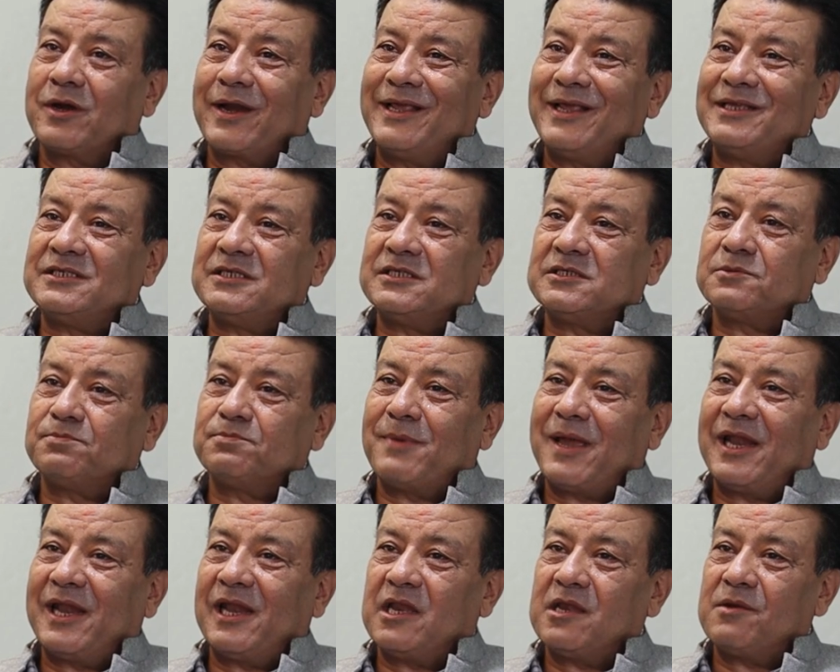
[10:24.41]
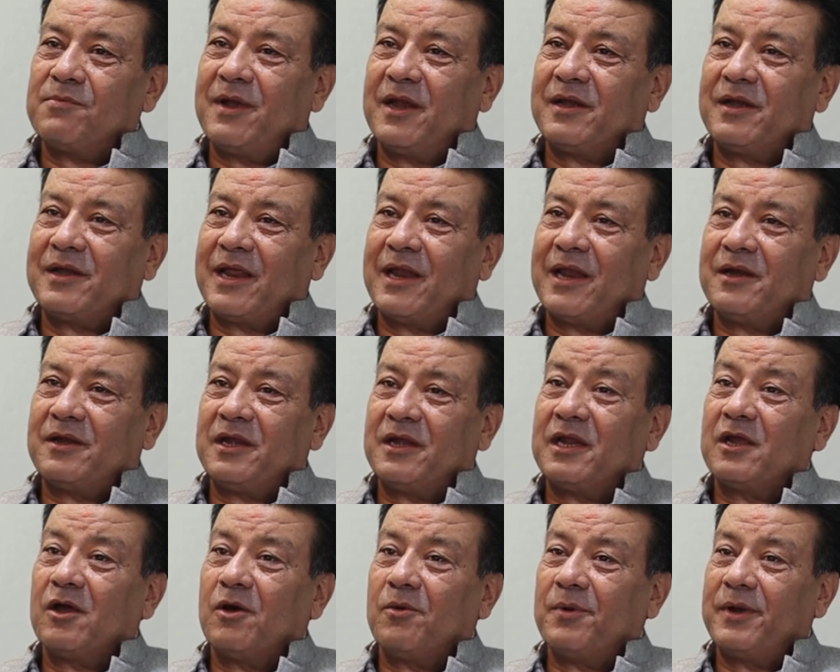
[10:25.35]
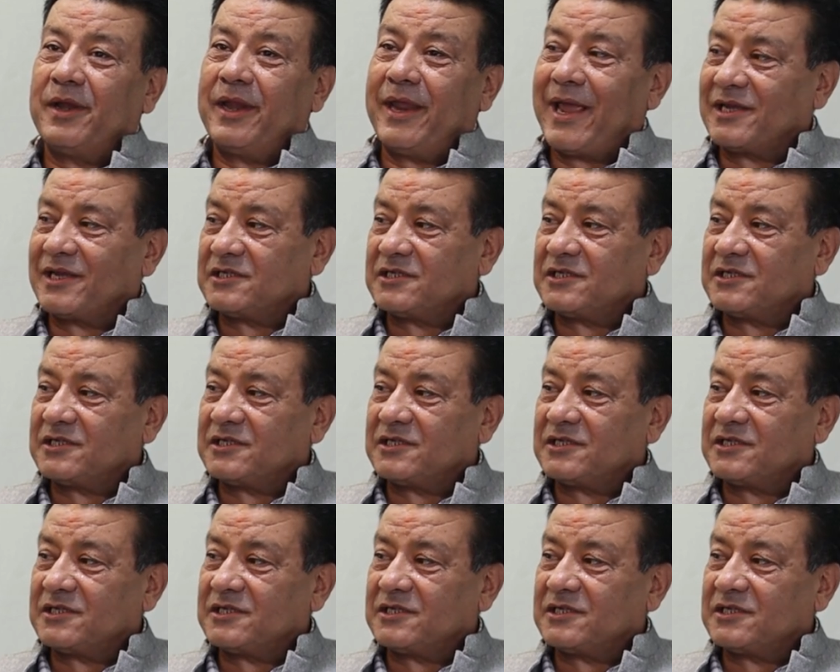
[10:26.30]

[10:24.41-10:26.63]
crisis management and recovery